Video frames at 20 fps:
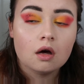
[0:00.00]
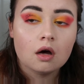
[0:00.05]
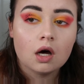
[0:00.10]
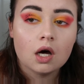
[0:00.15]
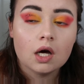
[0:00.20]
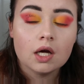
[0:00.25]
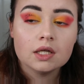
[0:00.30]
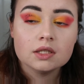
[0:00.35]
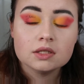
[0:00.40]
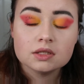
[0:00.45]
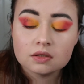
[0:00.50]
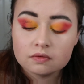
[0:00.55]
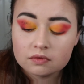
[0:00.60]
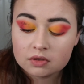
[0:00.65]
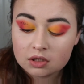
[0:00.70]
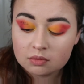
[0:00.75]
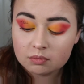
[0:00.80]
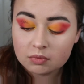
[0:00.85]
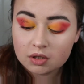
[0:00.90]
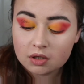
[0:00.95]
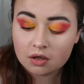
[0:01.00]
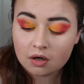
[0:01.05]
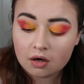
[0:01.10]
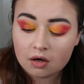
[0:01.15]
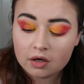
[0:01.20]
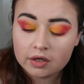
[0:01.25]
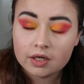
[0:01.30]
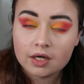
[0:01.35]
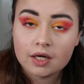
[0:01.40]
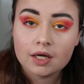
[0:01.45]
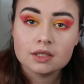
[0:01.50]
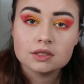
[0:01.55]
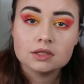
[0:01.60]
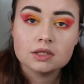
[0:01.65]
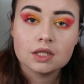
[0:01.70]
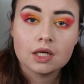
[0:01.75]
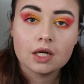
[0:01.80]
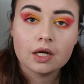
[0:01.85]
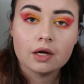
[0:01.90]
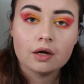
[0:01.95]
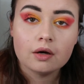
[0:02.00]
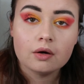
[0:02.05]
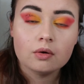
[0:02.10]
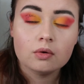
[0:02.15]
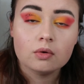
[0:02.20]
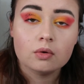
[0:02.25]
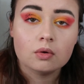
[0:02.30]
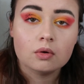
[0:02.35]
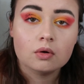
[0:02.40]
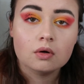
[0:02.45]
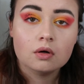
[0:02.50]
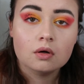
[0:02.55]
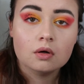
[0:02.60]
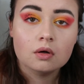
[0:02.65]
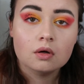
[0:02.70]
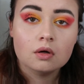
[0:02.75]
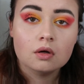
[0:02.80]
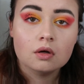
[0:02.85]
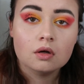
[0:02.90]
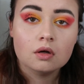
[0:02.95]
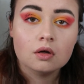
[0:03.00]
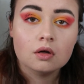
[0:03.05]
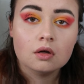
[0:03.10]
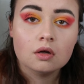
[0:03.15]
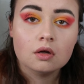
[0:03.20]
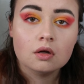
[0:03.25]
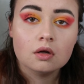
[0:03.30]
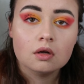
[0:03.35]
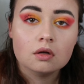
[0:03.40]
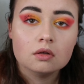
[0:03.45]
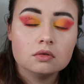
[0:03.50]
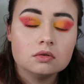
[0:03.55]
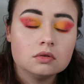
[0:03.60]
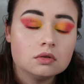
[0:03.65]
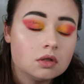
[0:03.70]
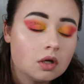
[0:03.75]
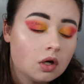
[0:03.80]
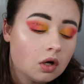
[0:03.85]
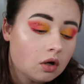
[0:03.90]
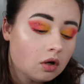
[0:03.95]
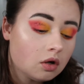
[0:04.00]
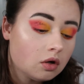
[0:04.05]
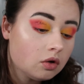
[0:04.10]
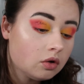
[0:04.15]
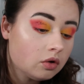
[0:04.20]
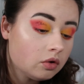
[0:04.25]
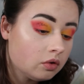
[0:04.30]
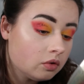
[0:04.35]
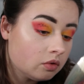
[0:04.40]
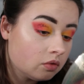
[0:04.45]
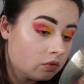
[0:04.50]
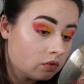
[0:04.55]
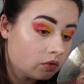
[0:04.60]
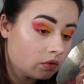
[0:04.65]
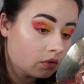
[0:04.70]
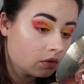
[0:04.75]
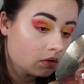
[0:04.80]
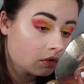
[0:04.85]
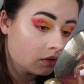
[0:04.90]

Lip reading: I had something in my eye I had to get out. No!